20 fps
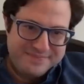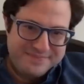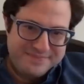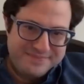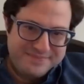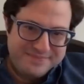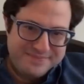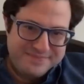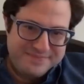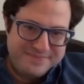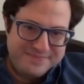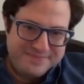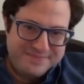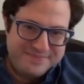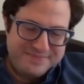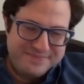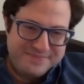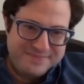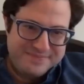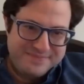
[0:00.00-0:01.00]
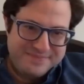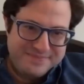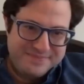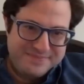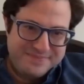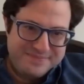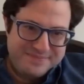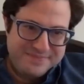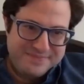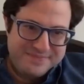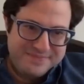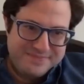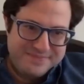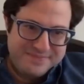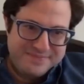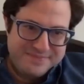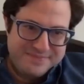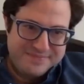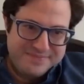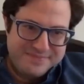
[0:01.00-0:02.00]

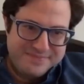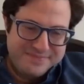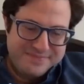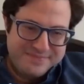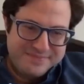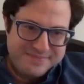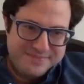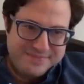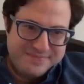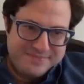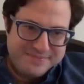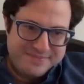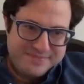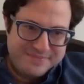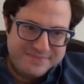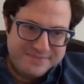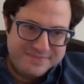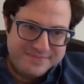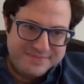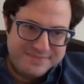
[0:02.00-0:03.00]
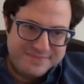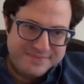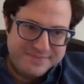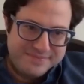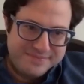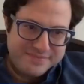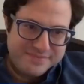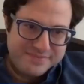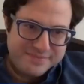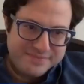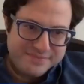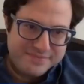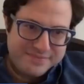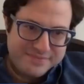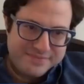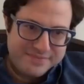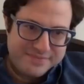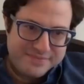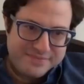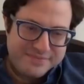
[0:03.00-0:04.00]

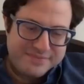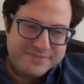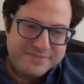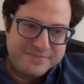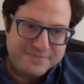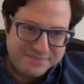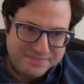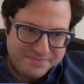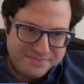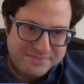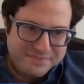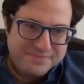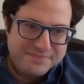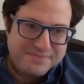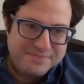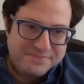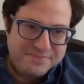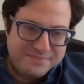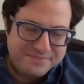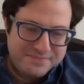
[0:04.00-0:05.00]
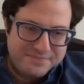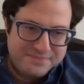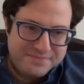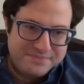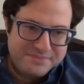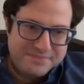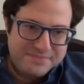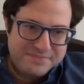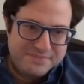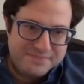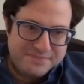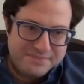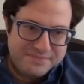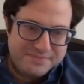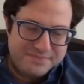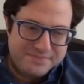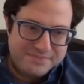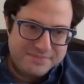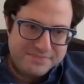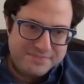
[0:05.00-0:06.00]

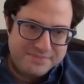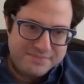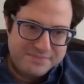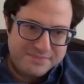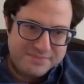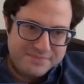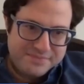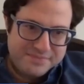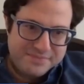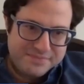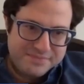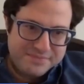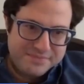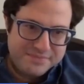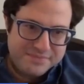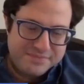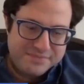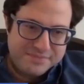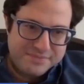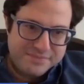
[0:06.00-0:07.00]
No words are spoken by the person on screen.